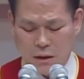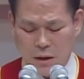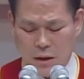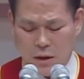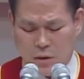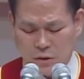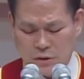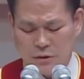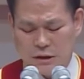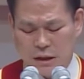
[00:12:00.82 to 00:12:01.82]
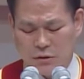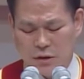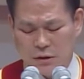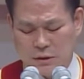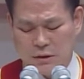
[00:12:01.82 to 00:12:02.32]
Israel remained.
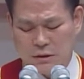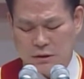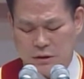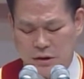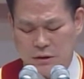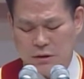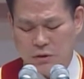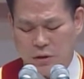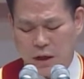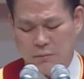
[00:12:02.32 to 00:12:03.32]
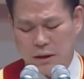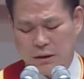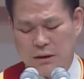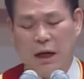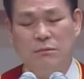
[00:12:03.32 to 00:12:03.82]
The Roman
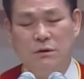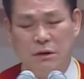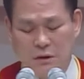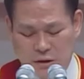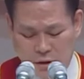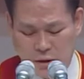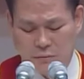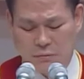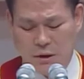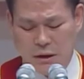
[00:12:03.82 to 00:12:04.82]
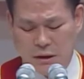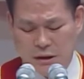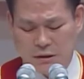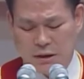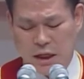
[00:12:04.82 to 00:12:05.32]
soldiers dividing the garment
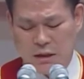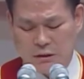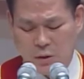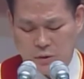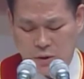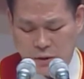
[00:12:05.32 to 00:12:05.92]
symbolizes